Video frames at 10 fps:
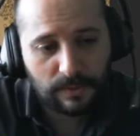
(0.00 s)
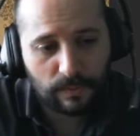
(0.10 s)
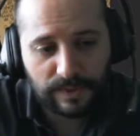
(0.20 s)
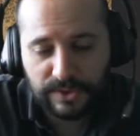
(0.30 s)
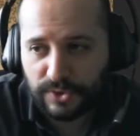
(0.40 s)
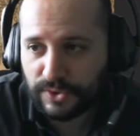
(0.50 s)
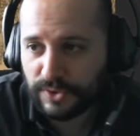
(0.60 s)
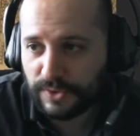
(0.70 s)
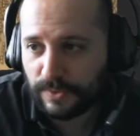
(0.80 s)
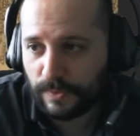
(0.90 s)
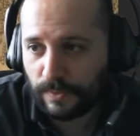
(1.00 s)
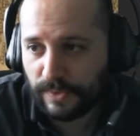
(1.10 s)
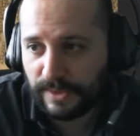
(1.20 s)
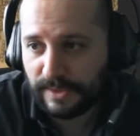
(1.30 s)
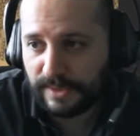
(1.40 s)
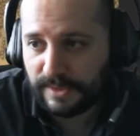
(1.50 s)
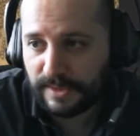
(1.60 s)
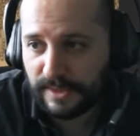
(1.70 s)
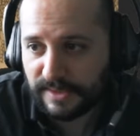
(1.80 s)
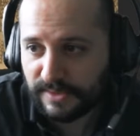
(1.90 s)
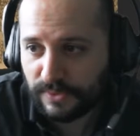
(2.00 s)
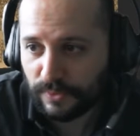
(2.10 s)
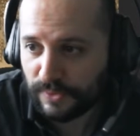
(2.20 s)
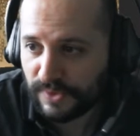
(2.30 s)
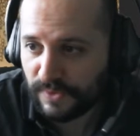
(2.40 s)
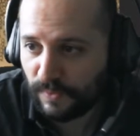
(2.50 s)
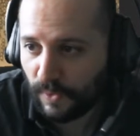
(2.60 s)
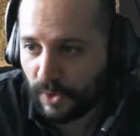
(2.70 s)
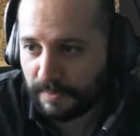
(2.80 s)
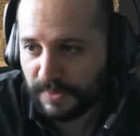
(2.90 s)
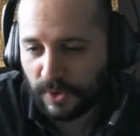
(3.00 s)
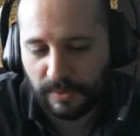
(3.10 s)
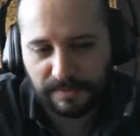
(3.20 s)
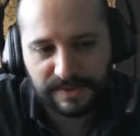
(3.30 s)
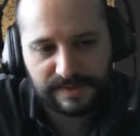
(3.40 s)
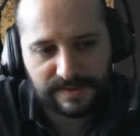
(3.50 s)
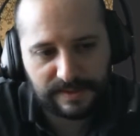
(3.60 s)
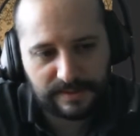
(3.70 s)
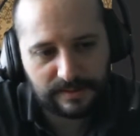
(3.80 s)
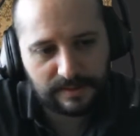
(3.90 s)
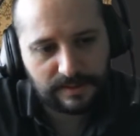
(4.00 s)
which will lead us to the swamp combat scene,